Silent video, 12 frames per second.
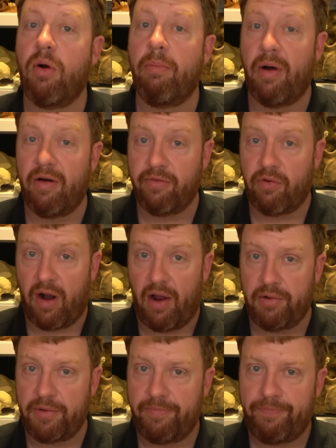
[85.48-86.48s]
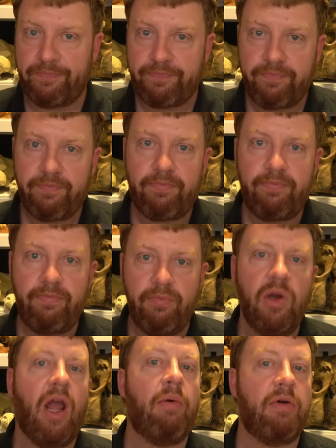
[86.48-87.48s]
were above ground,
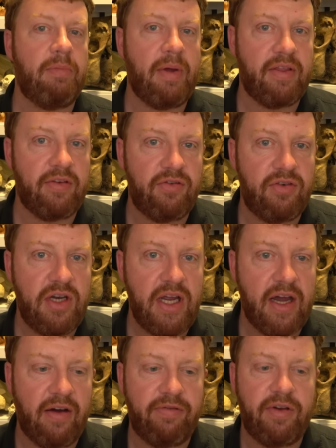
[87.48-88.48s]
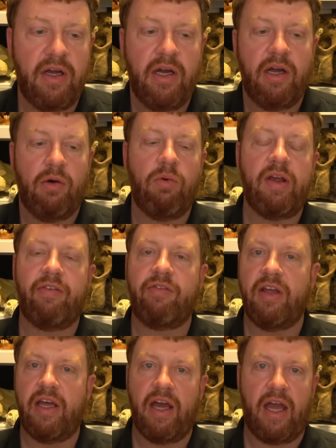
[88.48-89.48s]
and when they made this shift, we
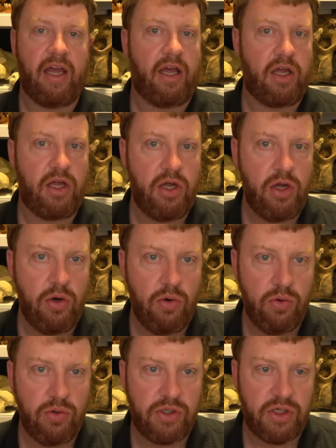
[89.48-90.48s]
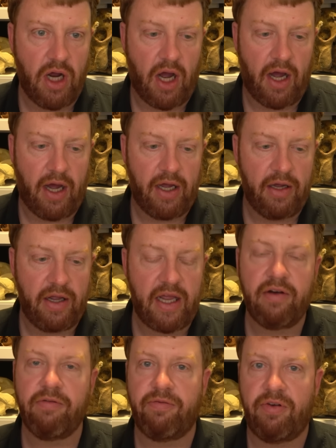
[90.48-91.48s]
see a huge
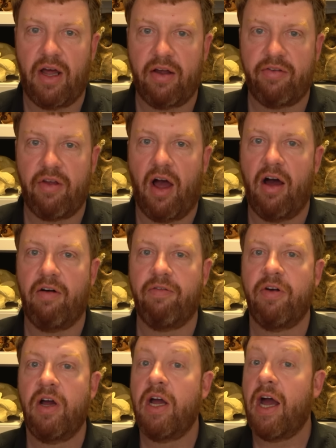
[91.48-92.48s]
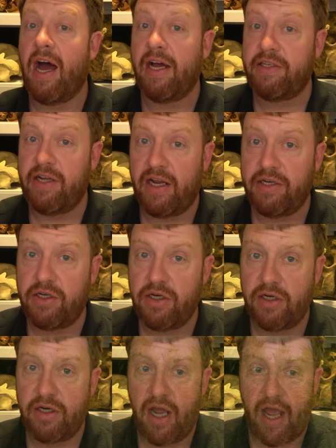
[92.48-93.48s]
influx of attention